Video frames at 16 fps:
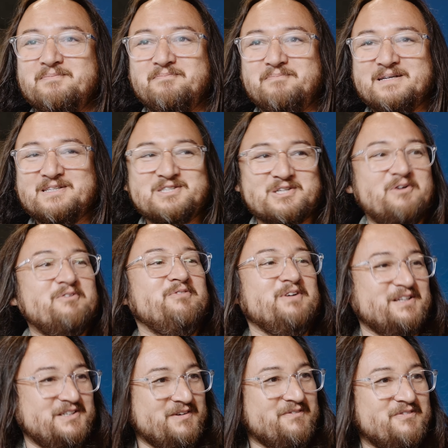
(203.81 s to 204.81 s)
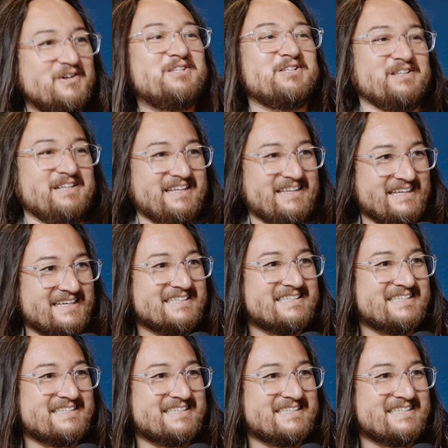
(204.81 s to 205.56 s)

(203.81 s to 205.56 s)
be so vigilant these